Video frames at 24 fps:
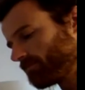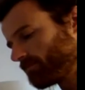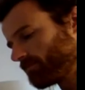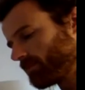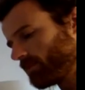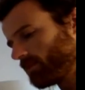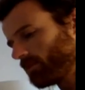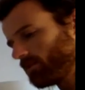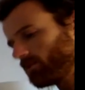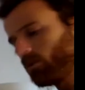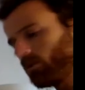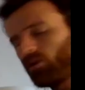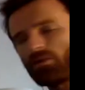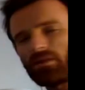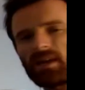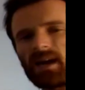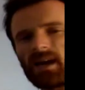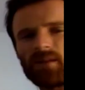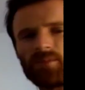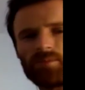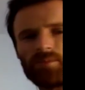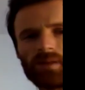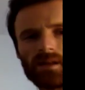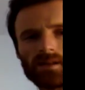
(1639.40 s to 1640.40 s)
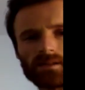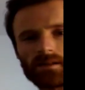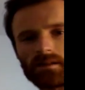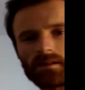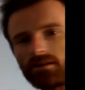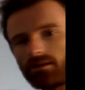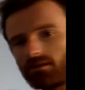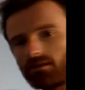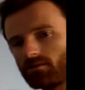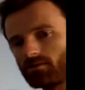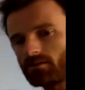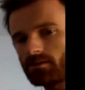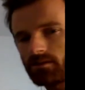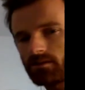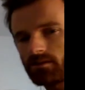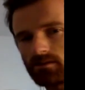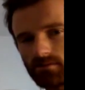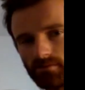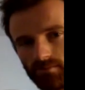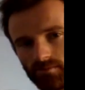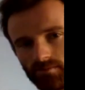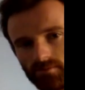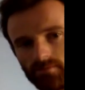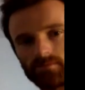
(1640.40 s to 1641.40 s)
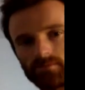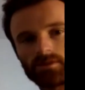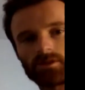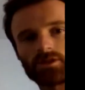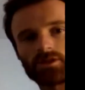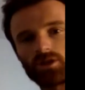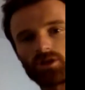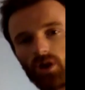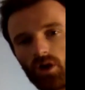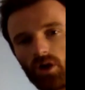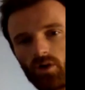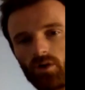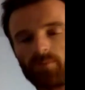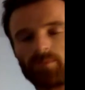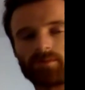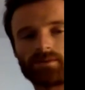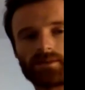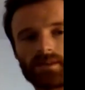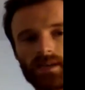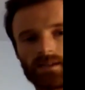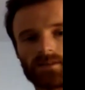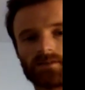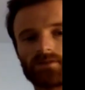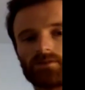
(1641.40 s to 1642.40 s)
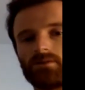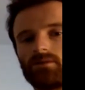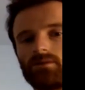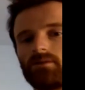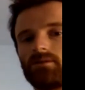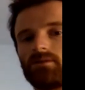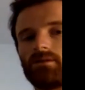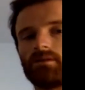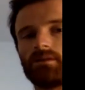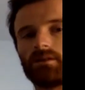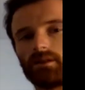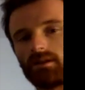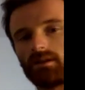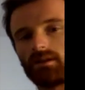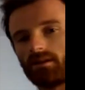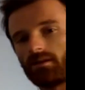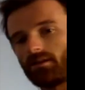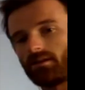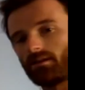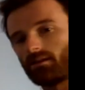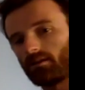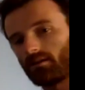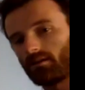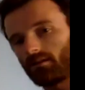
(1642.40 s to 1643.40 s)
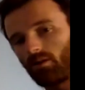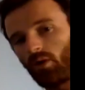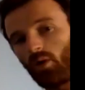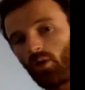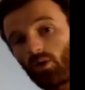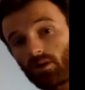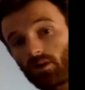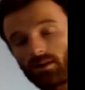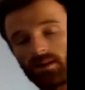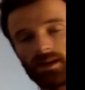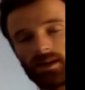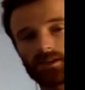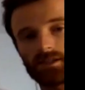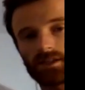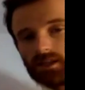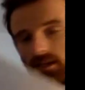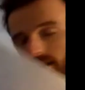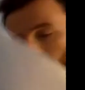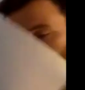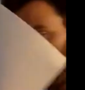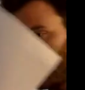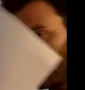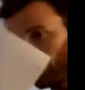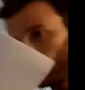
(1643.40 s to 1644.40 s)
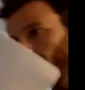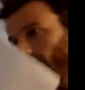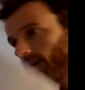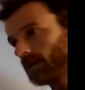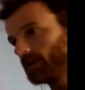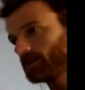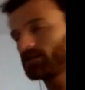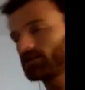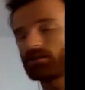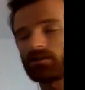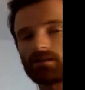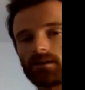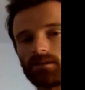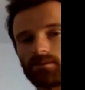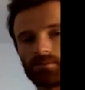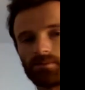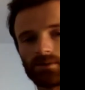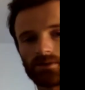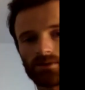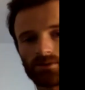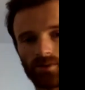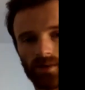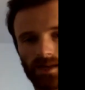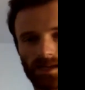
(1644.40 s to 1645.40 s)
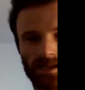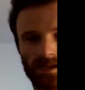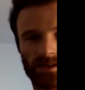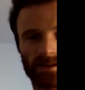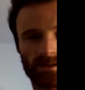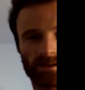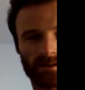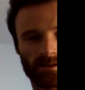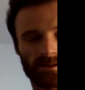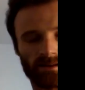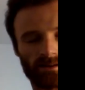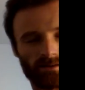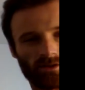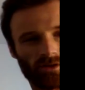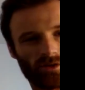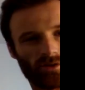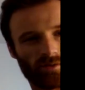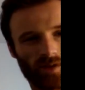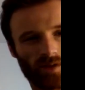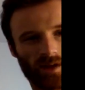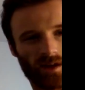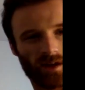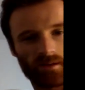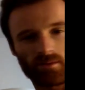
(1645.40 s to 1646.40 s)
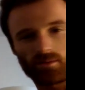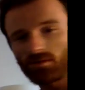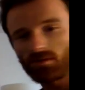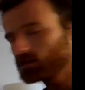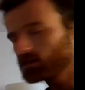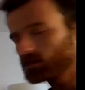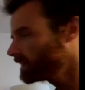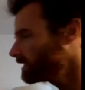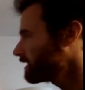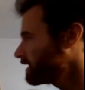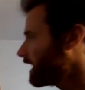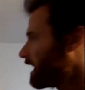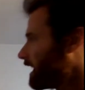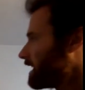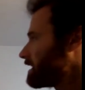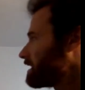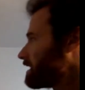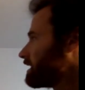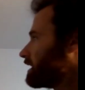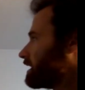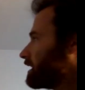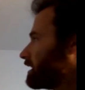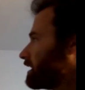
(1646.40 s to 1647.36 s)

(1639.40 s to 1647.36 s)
So scatter plots are used to show a potential correlation or relationship between two variables like that.